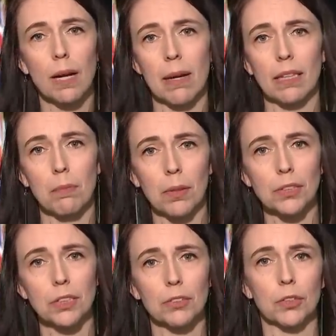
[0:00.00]
about the
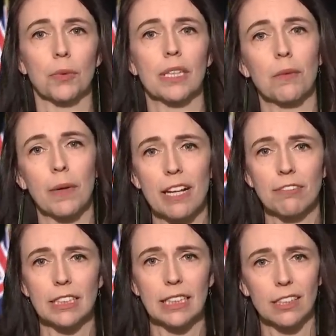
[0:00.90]
positive story that we have
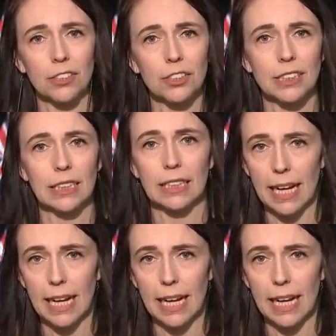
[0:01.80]
to tell in New Zealand?